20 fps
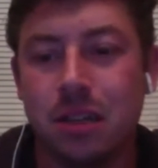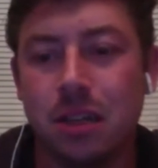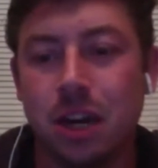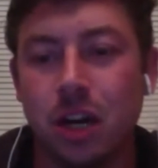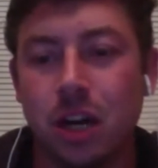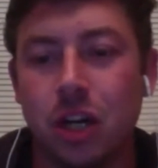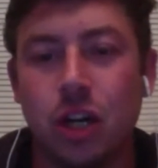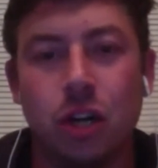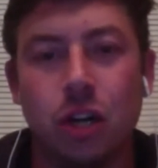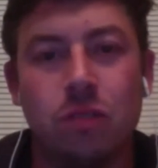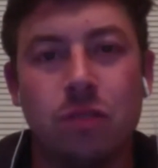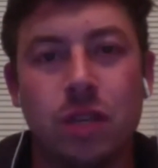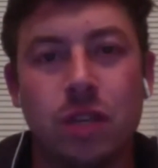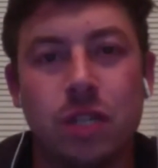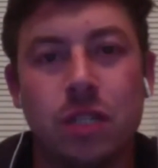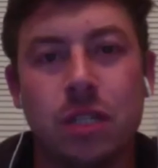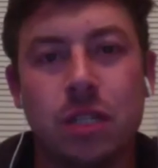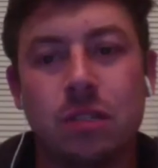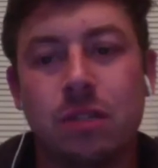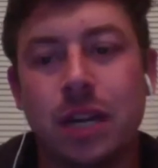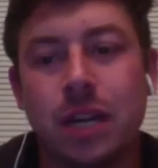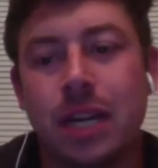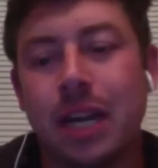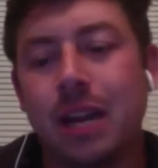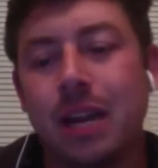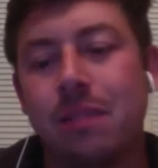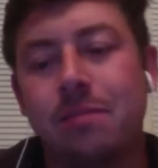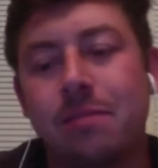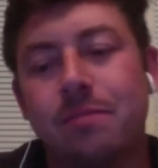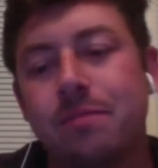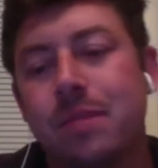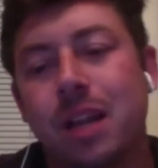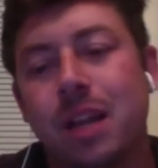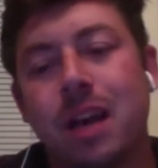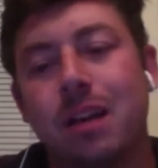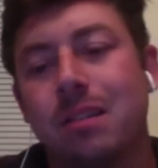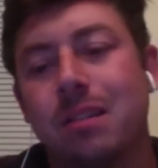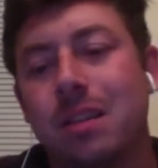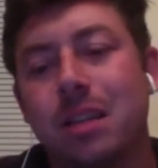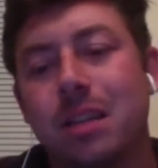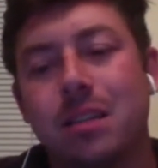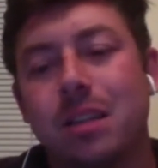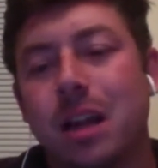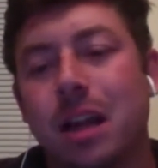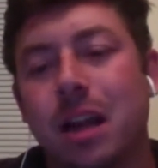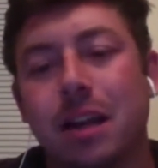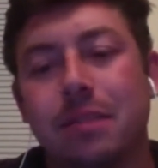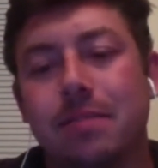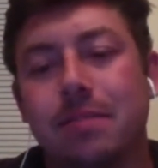good risk right now? No, he's not.